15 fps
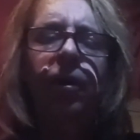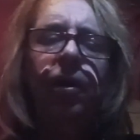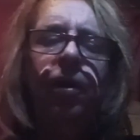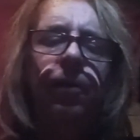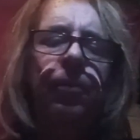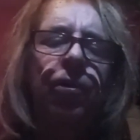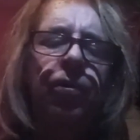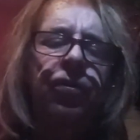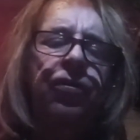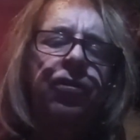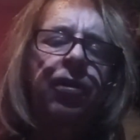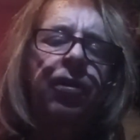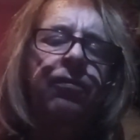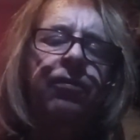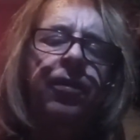Mona
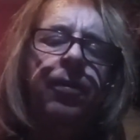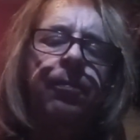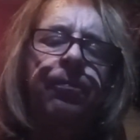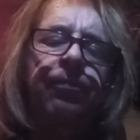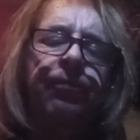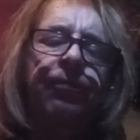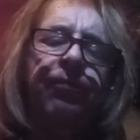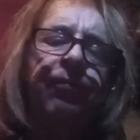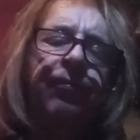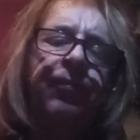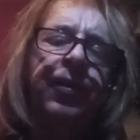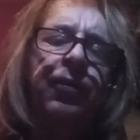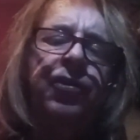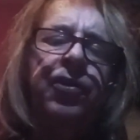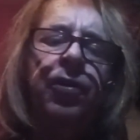served them. It
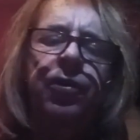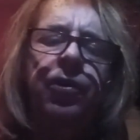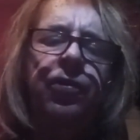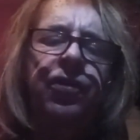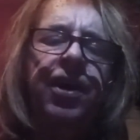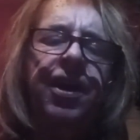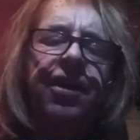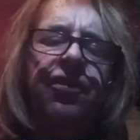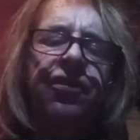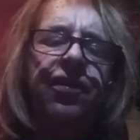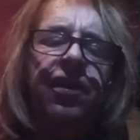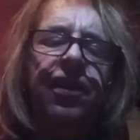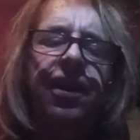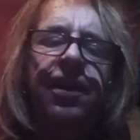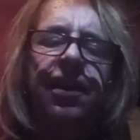was no use getting
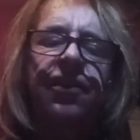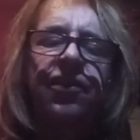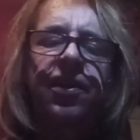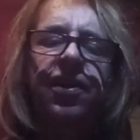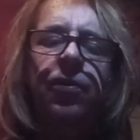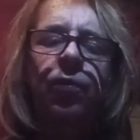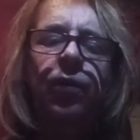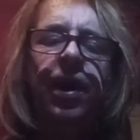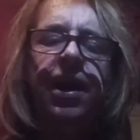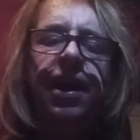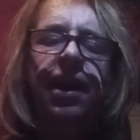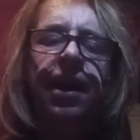silly Lizzie to wait